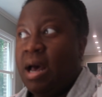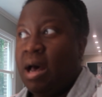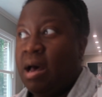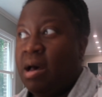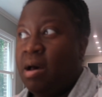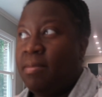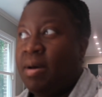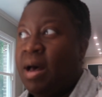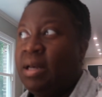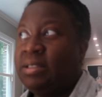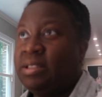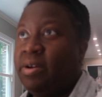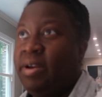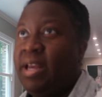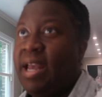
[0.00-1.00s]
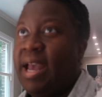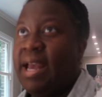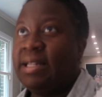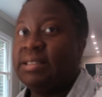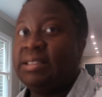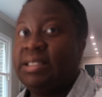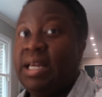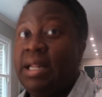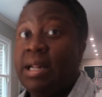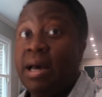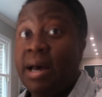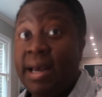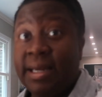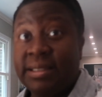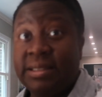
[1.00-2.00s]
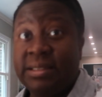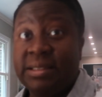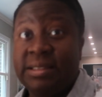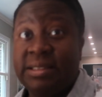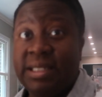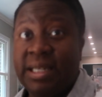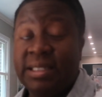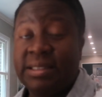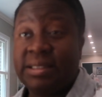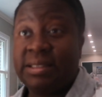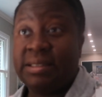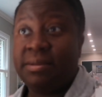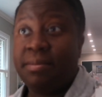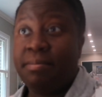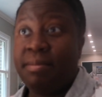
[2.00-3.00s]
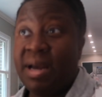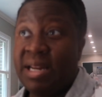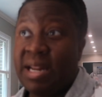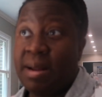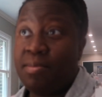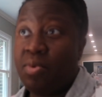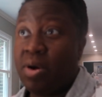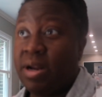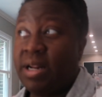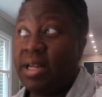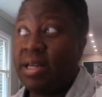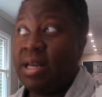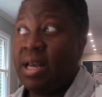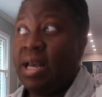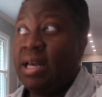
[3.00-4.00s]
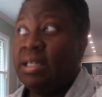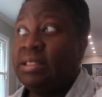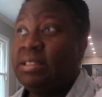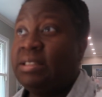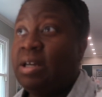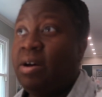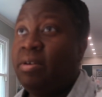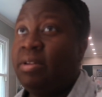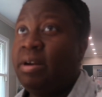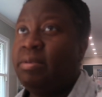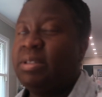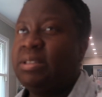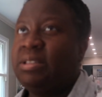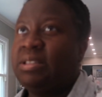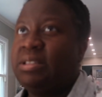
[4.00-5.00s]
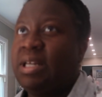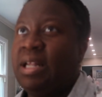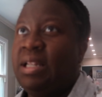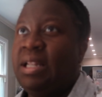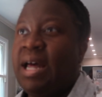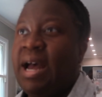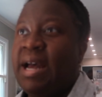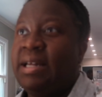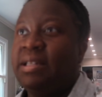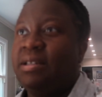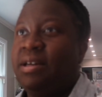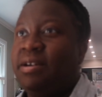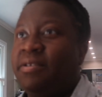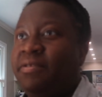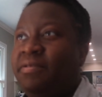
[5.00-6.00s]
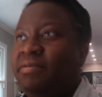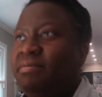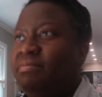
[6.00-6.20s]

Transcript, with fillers: Also, he hadn't seen us since Monday morning, so there was just a lot of